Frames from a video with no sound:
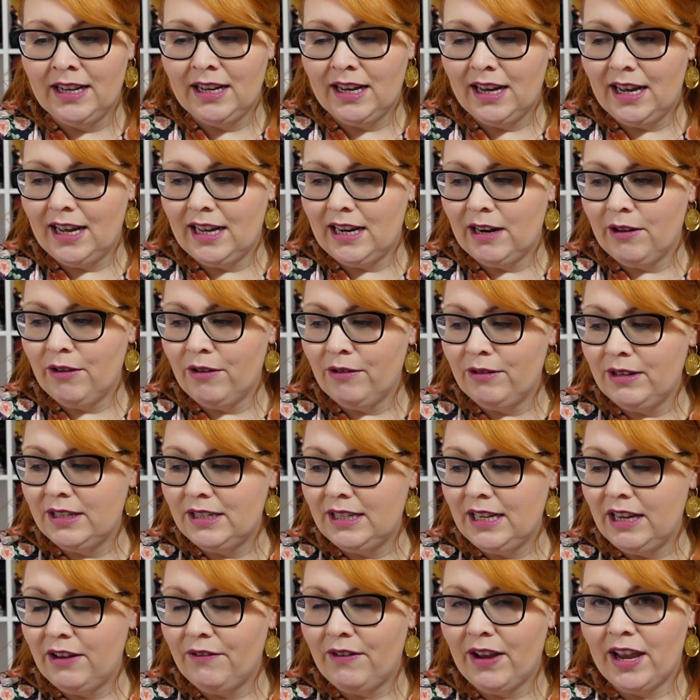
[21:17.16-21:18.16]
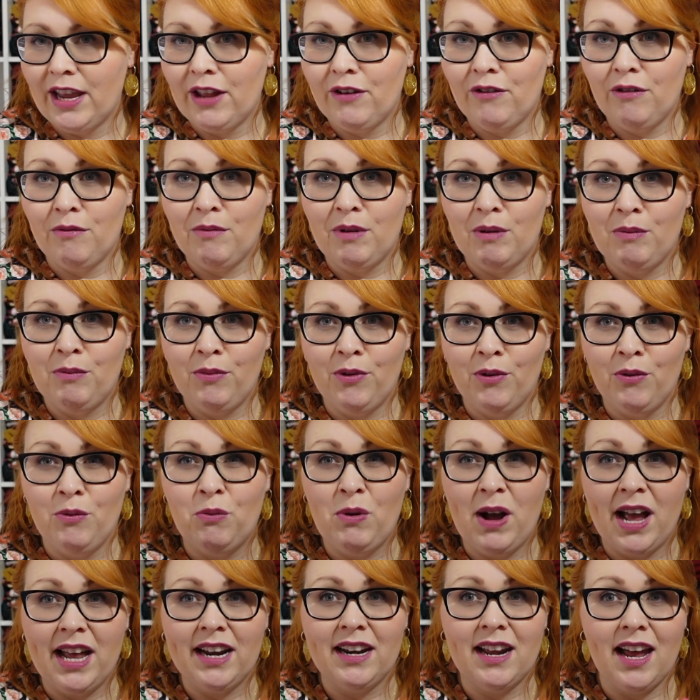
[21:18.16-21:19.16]
And I'm going to see if I can remember
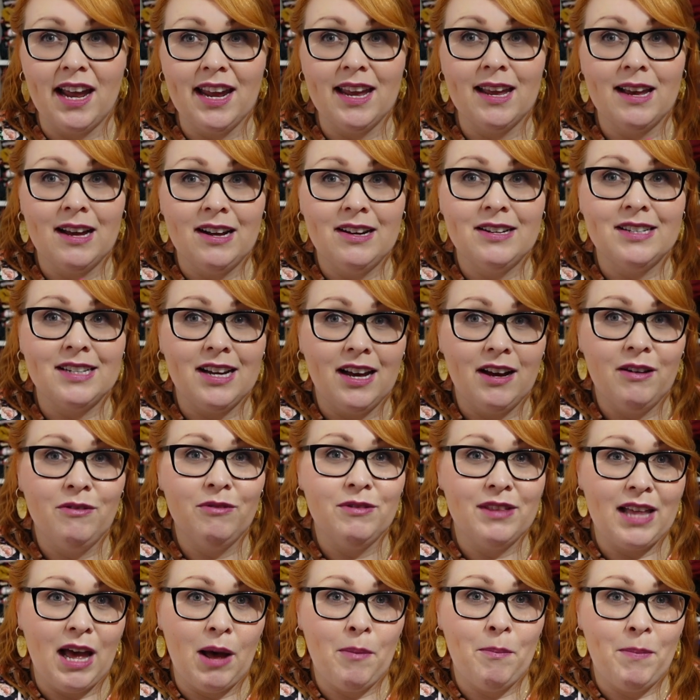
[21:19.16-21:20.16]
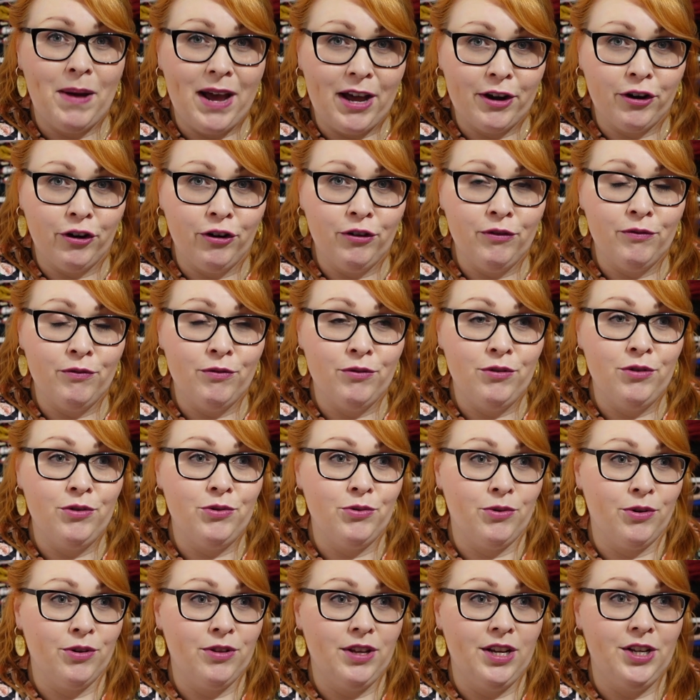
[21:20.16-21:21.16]
when I cut out that pattern for the
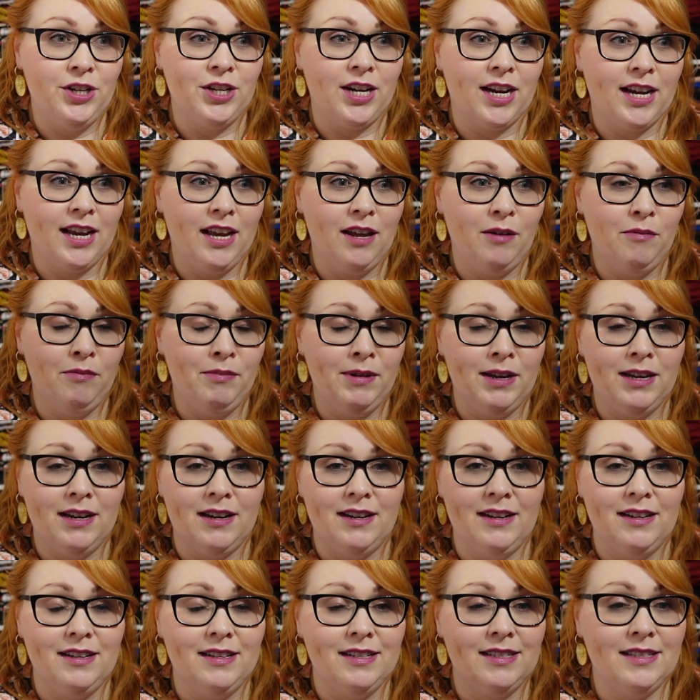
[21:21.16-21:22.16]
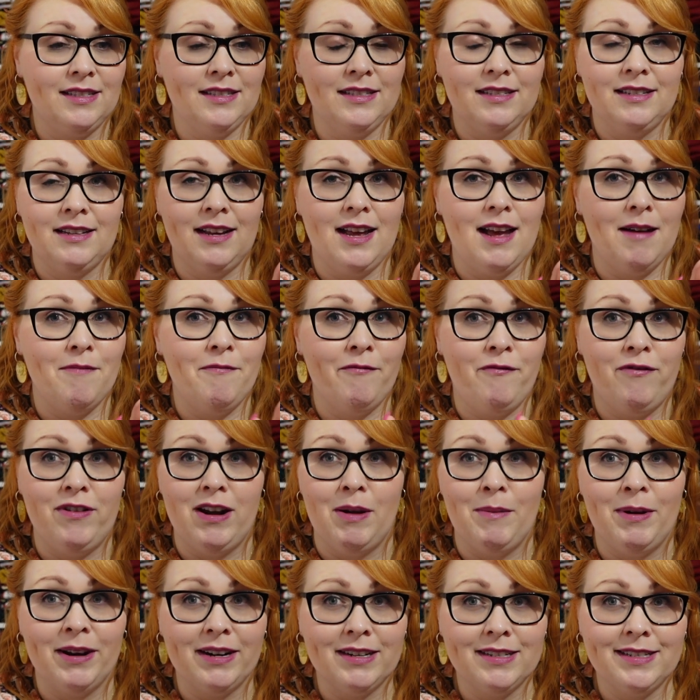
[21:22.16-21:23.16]
Dorothy jacket, because I'm
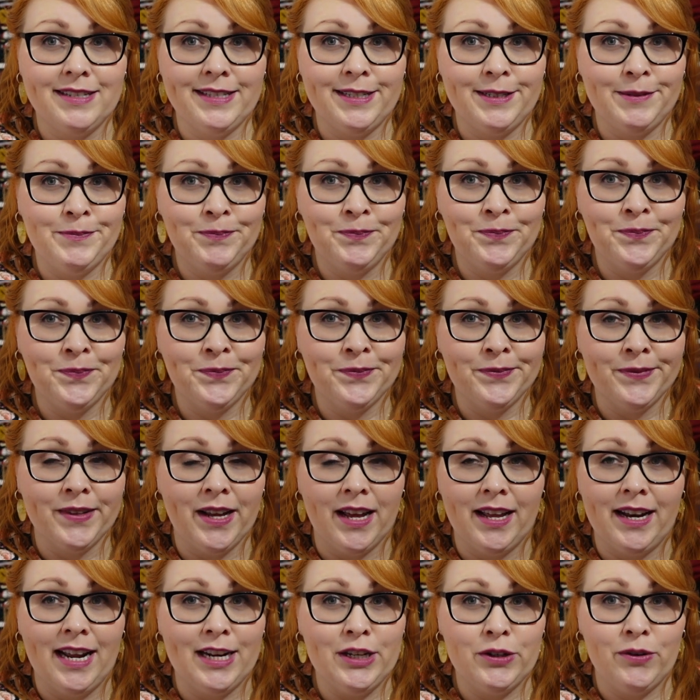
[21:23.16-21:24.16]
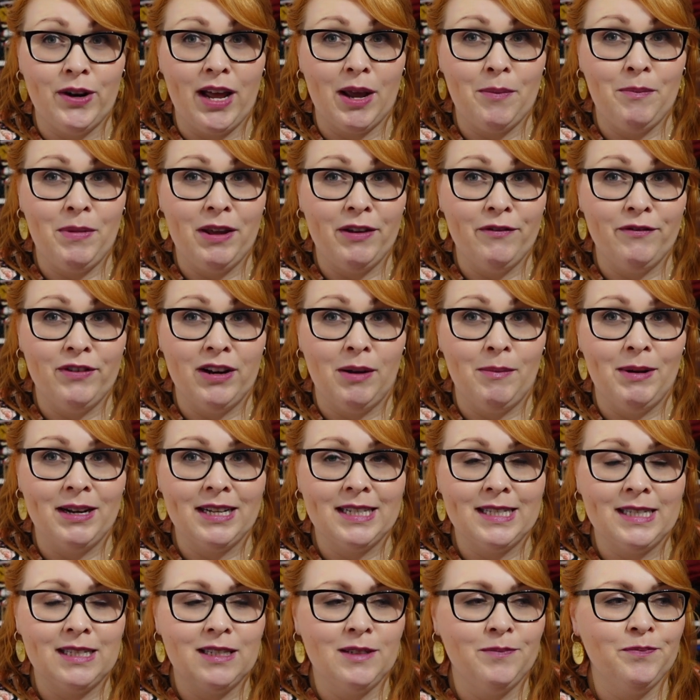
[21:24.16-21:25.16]
flummoxed and I don't like being
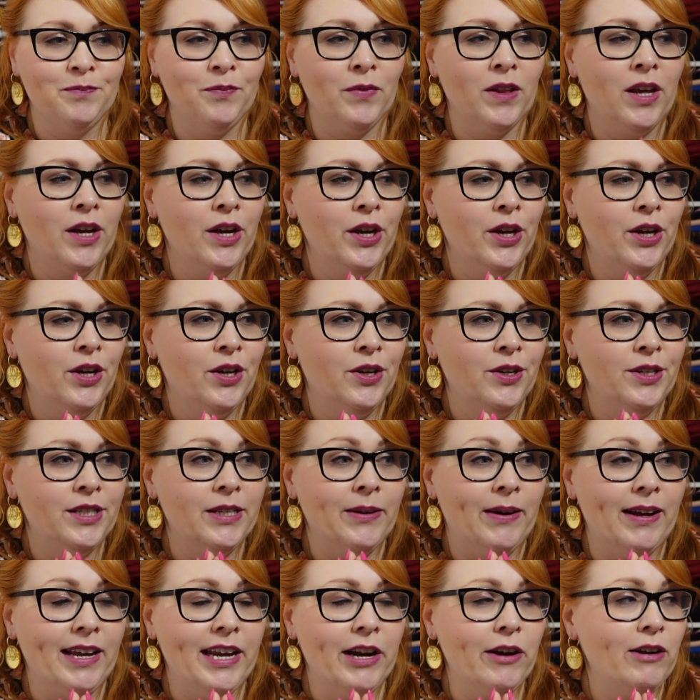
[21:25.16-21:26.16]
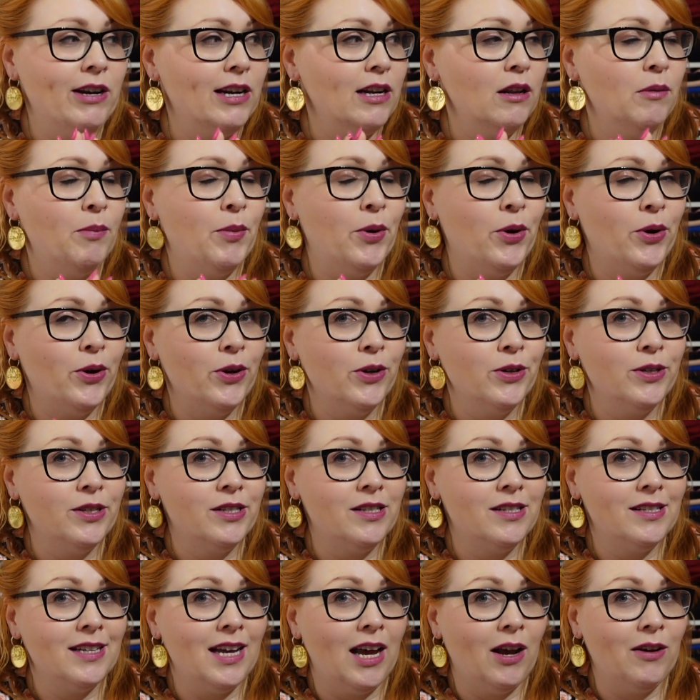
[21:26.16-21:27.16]
flummoxed. So I hear little
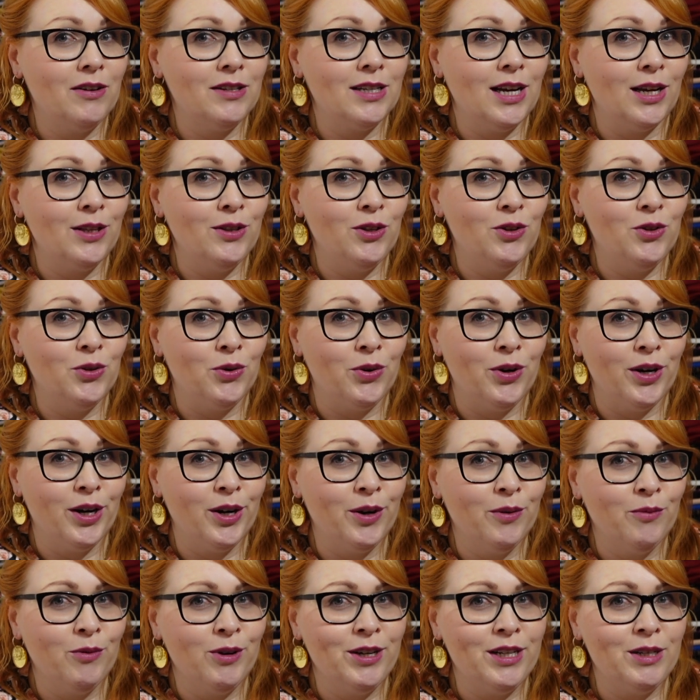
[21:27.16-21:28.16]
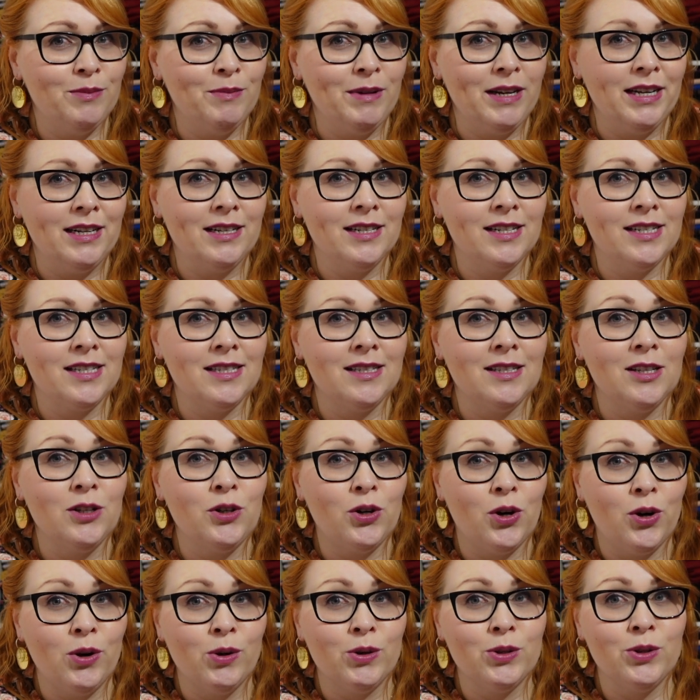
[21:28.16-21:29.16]
paws outside the door, which means the
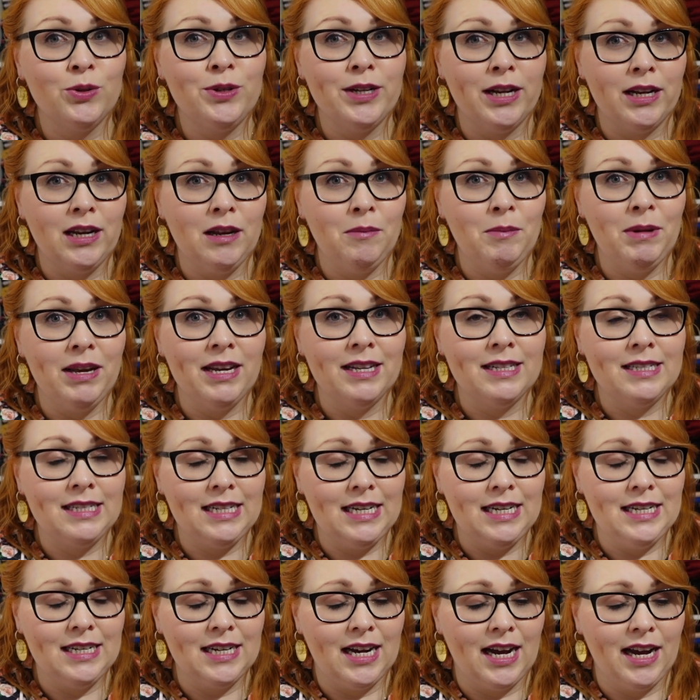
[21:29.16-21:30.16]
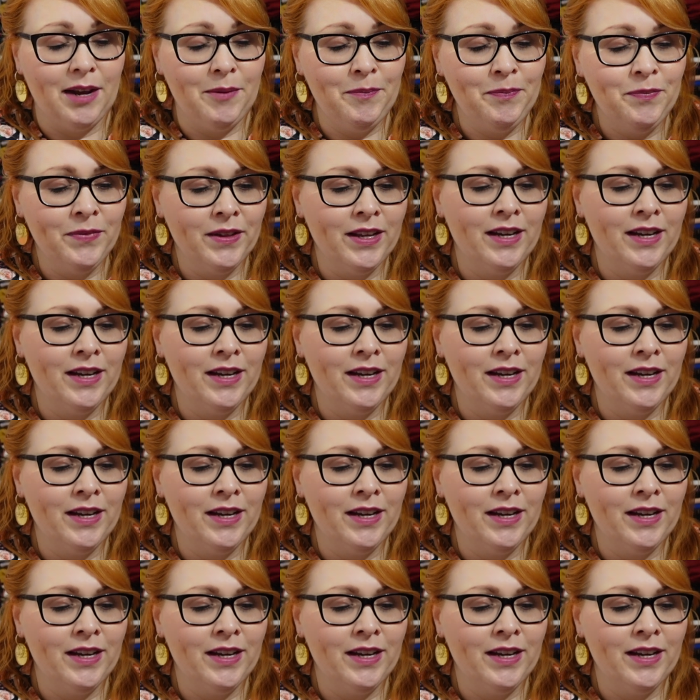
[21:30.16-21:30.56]
dogs are telling me it's tea time.